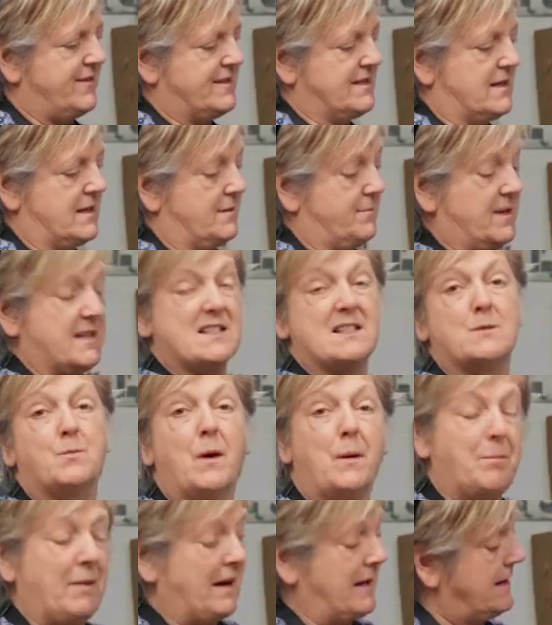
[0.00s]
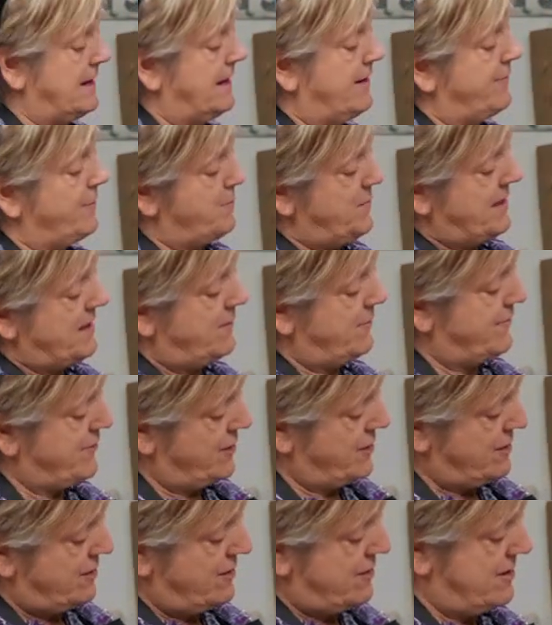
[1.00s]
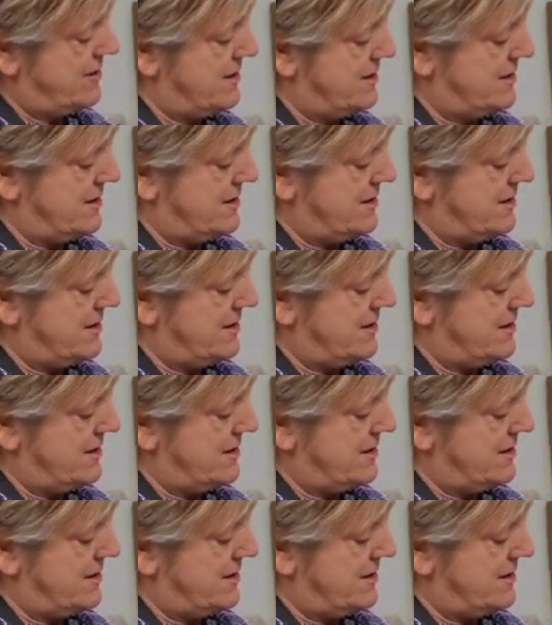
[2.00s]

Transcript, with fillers: It's gonna be sweeping day for me over here.